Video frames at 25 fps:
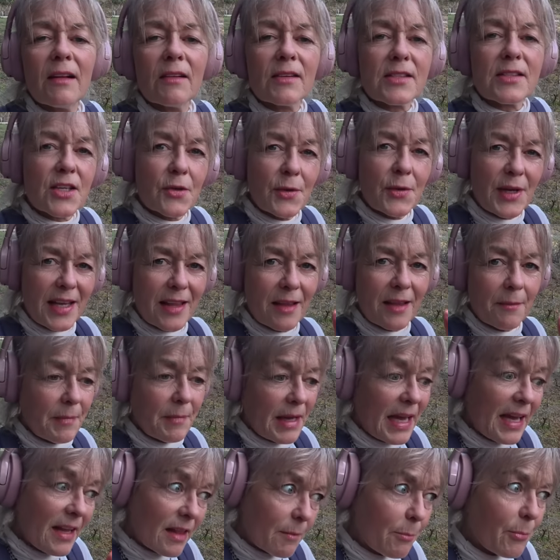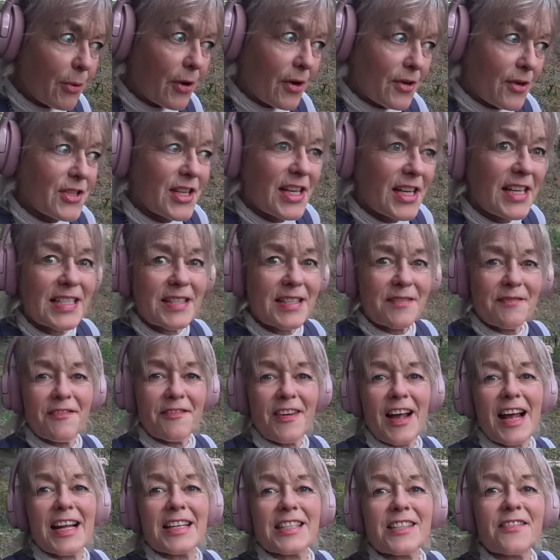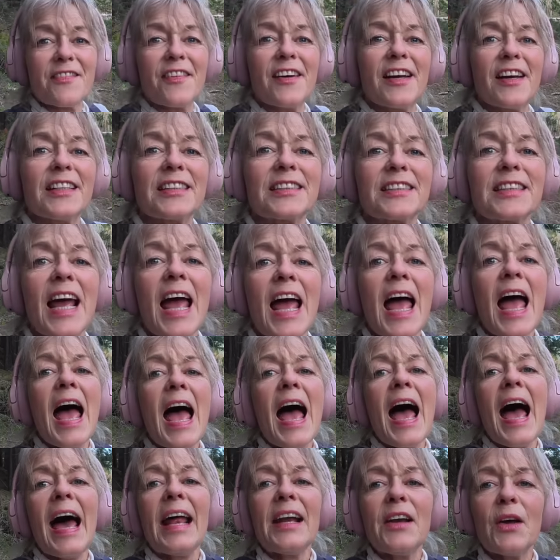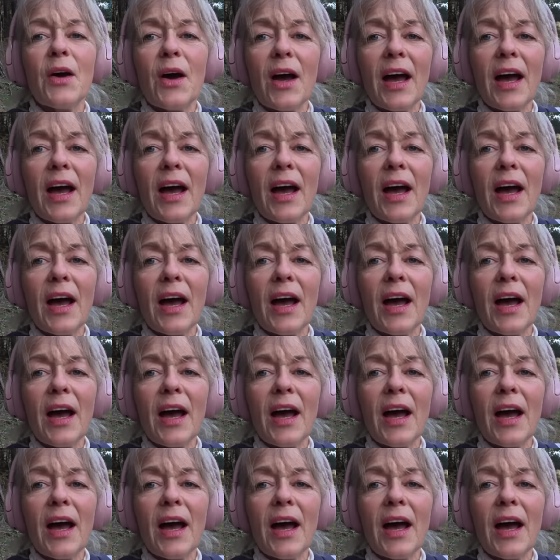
So eat the proteins and fats first, and